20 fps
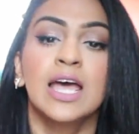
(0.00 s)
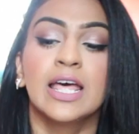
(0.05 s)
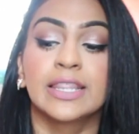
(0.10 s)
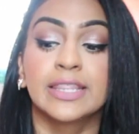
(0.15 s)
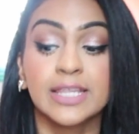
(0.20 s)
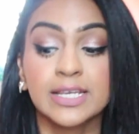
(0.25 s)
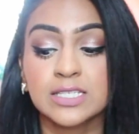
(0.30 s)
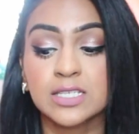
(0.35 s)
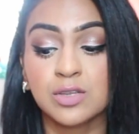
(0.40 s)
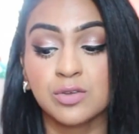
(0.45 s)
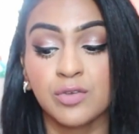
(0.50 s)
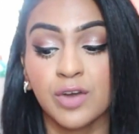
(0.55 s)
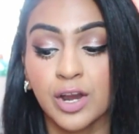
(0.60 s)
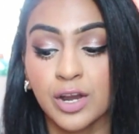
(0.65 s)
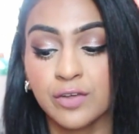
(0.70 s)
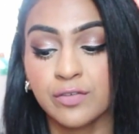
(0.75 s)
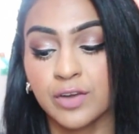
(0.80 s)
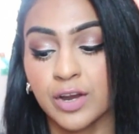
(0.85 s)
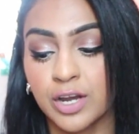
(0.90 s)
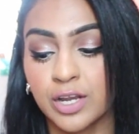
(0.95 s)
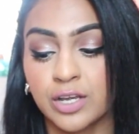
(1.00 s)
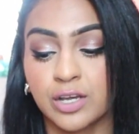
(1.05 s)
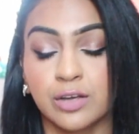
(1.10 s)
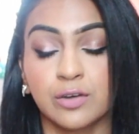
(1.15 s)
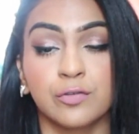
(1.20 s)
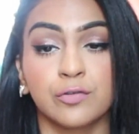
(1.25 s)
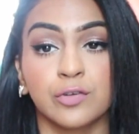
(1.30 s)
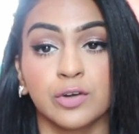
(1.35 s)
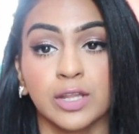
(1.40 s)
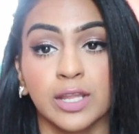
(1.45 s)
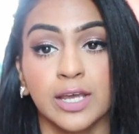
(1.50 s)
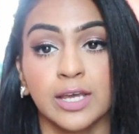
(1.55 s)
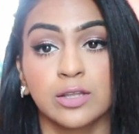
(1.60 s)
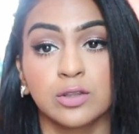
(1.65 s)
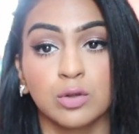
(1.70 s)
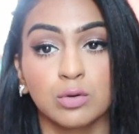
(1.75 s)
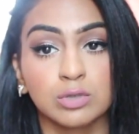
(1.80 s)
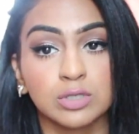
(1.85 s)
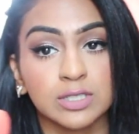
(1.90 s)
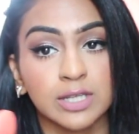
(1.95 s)
This is very, very good for
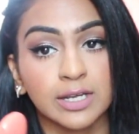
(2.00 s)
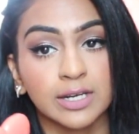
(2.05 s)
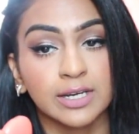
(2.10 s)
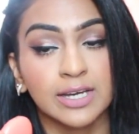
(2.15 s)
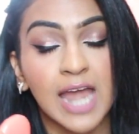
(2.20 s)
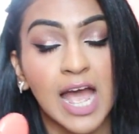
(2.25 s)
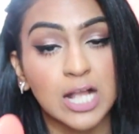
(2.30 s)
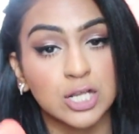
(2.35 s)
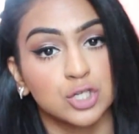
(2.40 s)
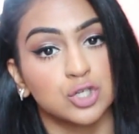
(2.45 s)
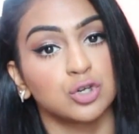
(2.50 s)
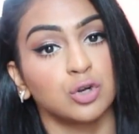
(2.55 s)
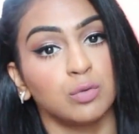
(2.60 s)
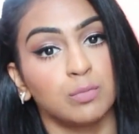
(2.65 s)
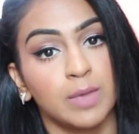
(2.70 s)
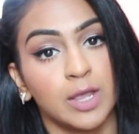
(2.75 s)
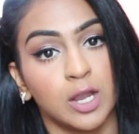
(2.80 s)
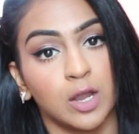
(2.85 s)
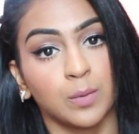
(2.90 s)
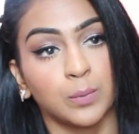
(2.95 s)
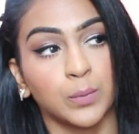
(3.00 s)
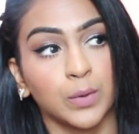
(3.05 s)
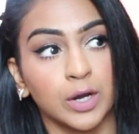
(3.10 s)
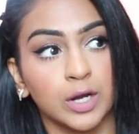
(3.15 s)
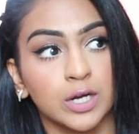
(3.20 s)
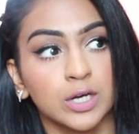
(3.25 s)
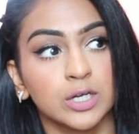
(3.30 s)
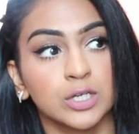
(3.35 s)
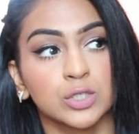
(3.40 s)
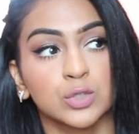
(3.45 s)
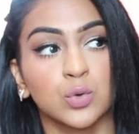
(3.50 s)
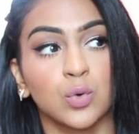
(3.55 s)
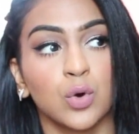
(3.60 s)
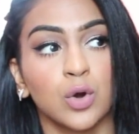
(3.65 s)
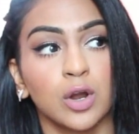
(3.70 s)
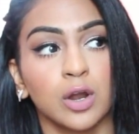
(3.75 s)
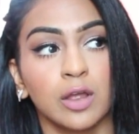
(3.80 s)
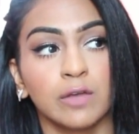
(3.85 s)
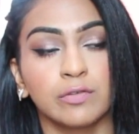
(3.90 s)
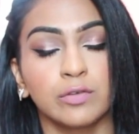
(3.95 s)
those natural makeup wearers,
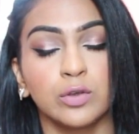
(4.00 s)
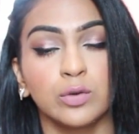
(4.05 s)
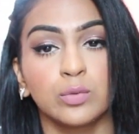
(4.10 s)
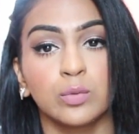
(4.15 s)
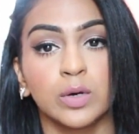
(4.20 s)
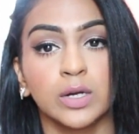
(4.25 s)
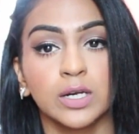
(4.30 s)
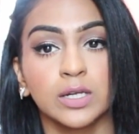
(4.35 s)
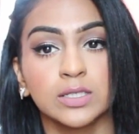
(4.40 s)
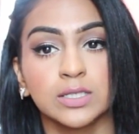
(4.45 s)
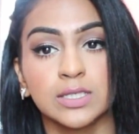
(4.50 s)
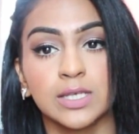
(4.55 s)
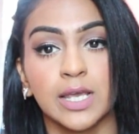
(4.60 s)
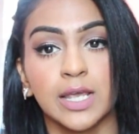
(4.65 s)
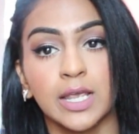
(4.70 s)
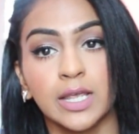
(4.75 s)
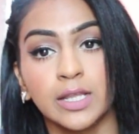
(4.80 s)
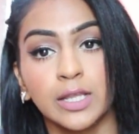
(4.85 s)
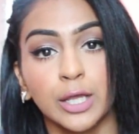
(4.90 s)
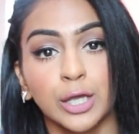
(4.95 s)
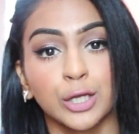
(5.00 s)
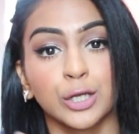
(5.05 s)
or if you want to say